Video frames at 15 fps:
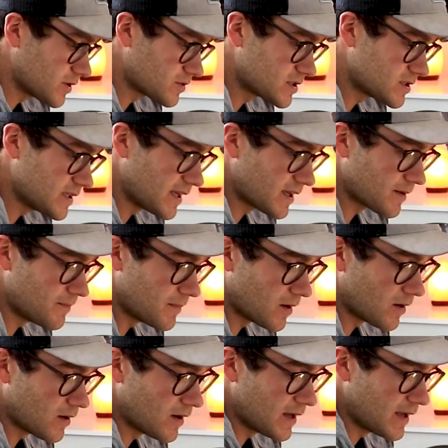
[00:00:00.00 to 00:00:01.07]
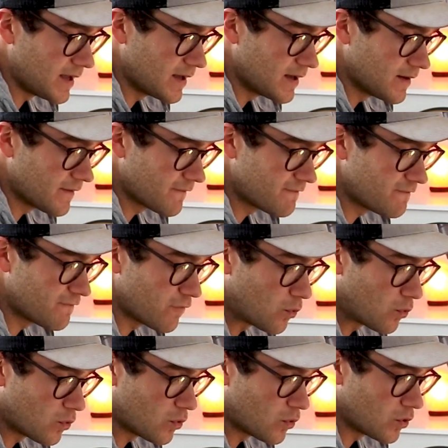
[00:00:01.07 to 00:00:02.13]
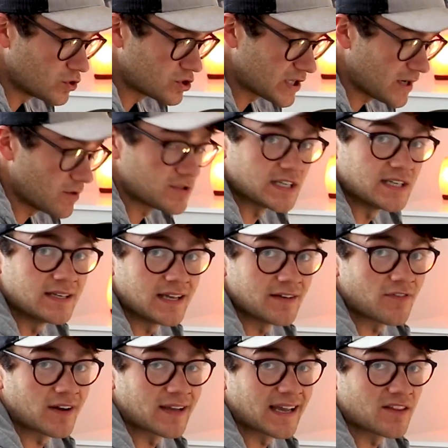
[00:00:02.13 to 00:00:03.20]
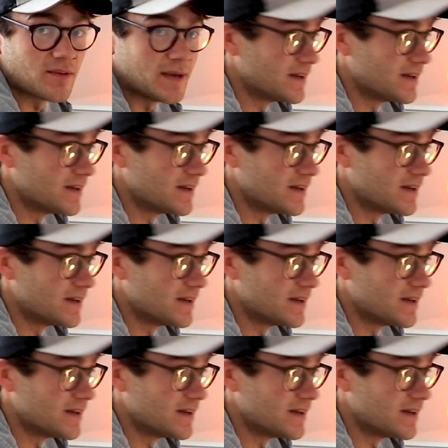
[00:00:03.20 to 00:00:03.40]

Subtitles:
I'll stick my 4 gels in, if I can get them